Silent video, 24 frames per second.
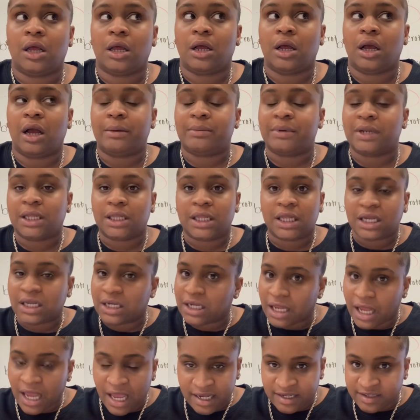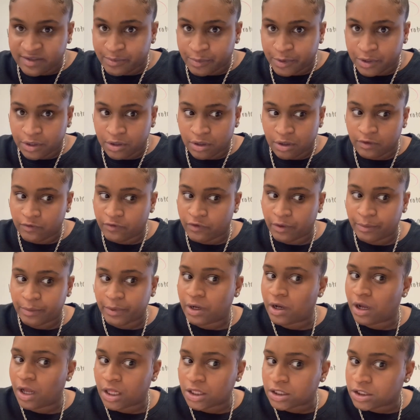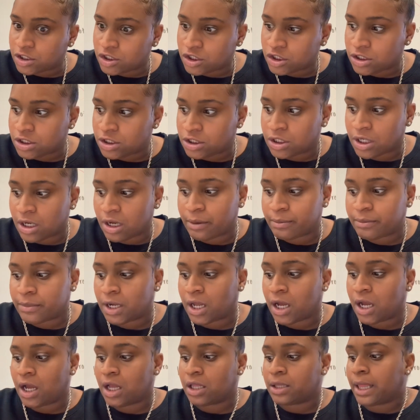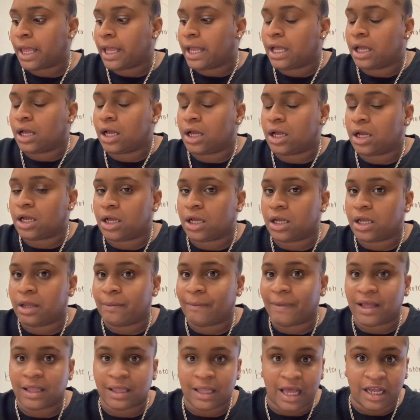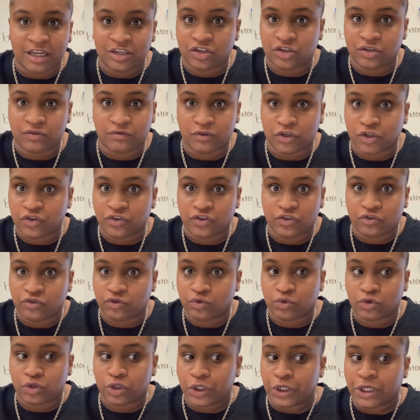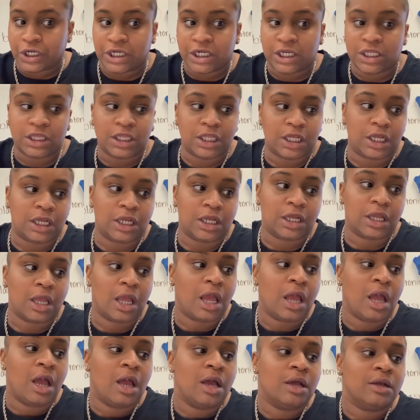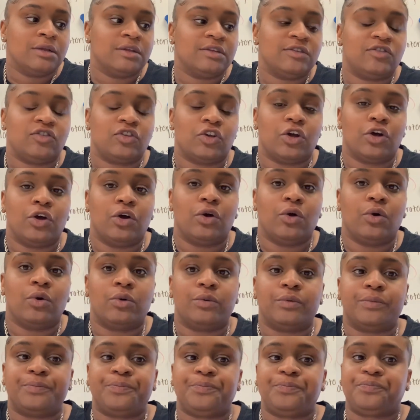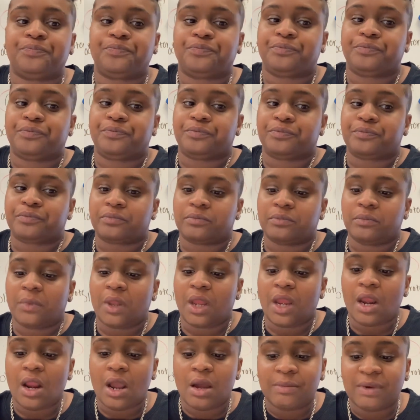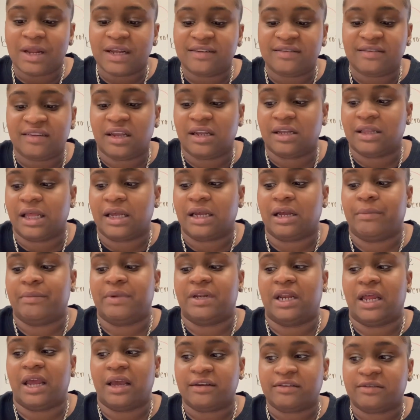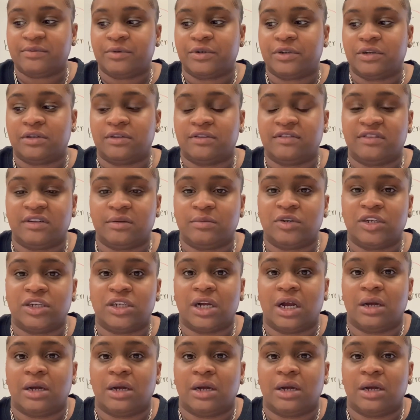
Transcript: I'm not like an expert on pharmacology. I'm not like in my last year of nursing school or anything. So I'm not saying like I'm an expert on the subject.